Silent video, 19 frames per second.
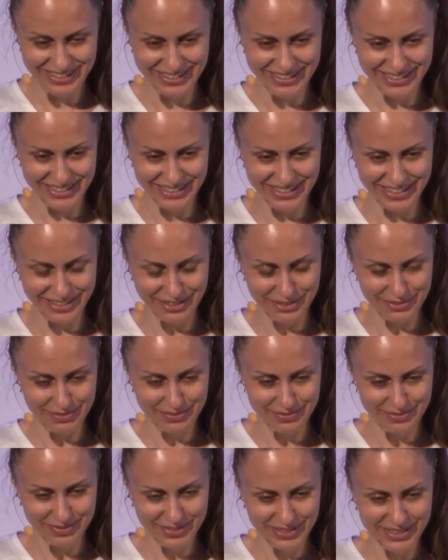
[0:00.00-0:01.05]
At Helm.
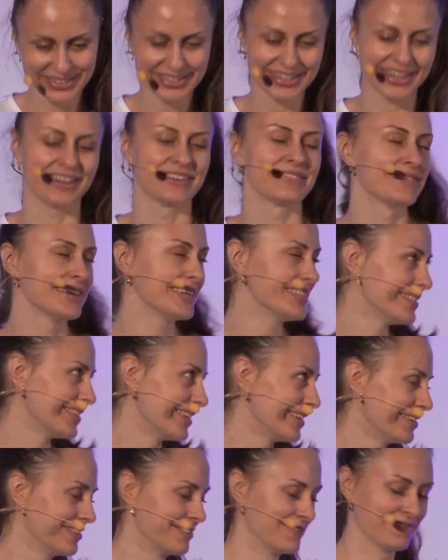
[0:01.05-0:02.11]
Yeah, it's
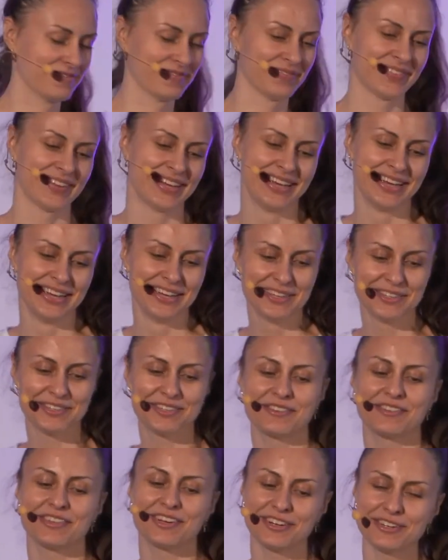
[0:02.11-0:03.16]
there. Yeah.
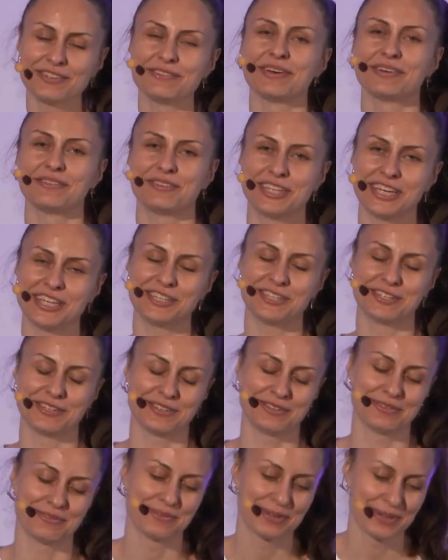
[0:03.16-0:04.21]
So there are two annotations
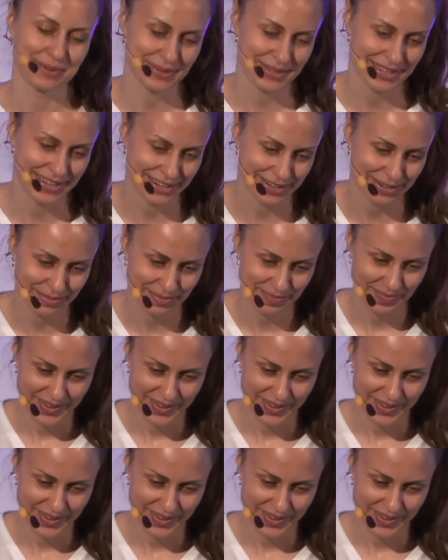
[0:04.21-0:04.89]
to work with Helm.